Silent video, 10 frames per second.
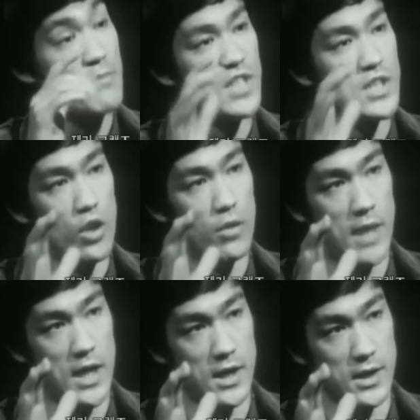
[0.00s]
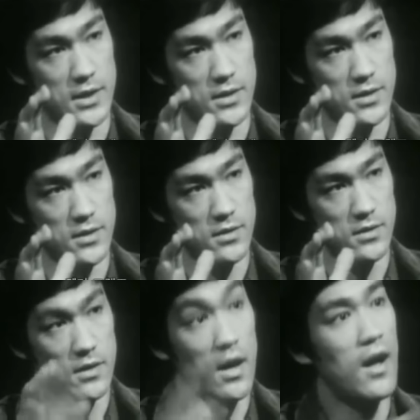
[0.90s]
empty your mind.
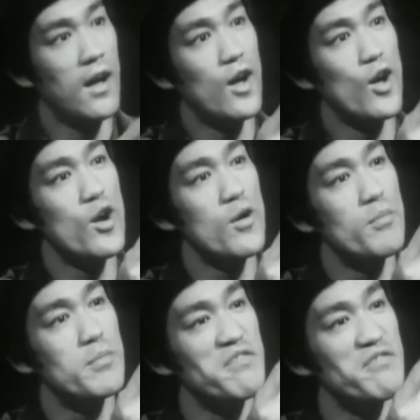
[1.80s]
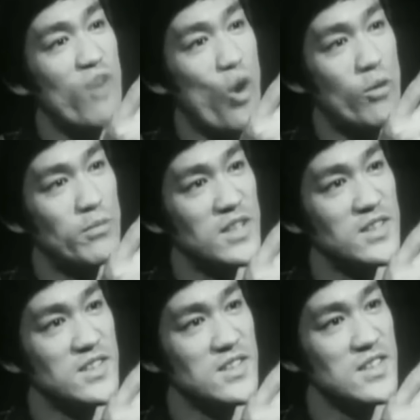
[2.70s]
Be
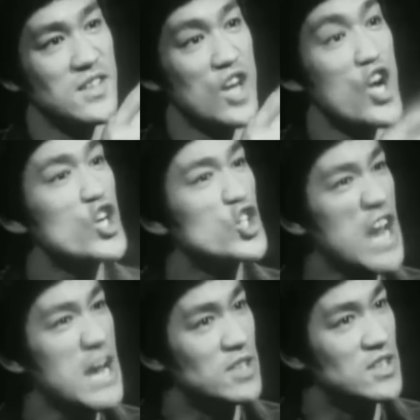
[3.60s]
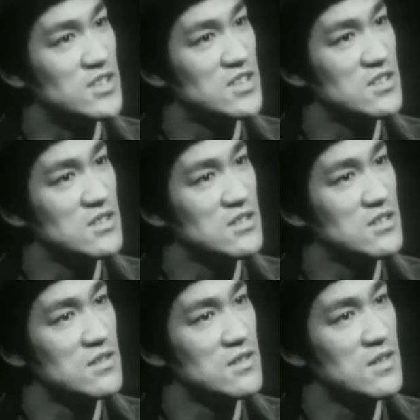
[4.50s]
formless. Shapeless,
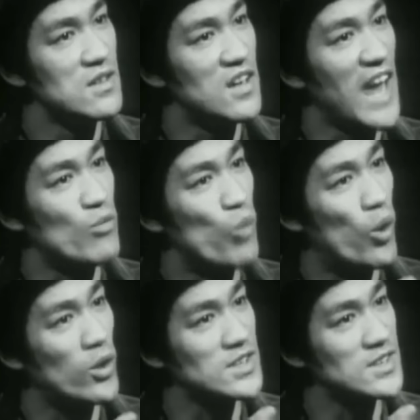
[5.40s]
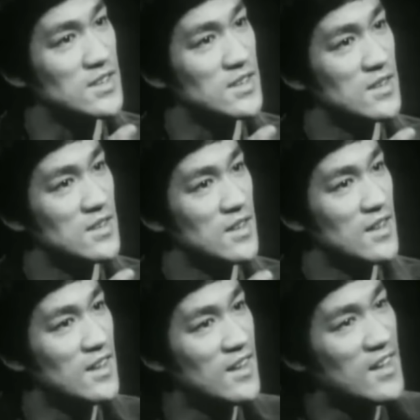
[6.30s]
like water.
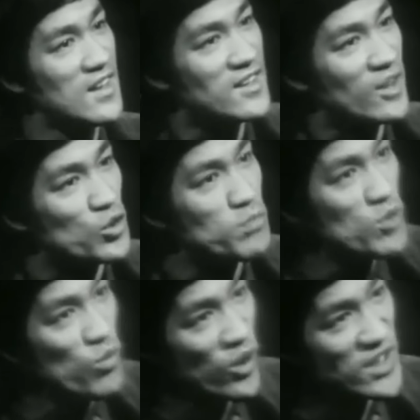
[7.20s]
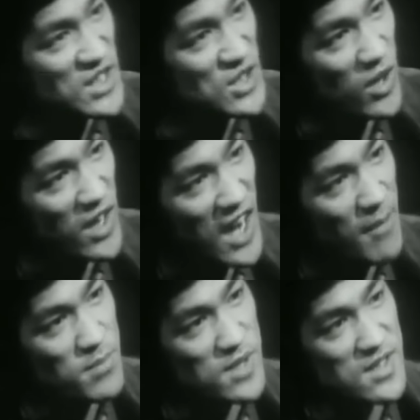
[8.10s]
Now you put water into a cup,